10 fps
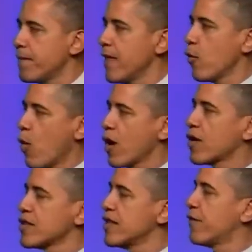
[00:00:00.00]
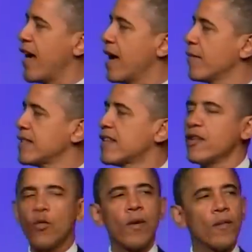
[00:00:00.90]
and the workers and the families
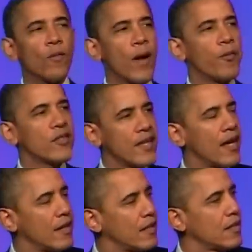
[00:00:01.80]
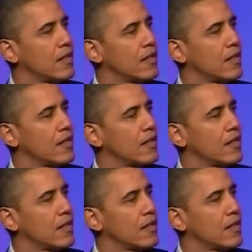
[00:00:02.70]
that you represent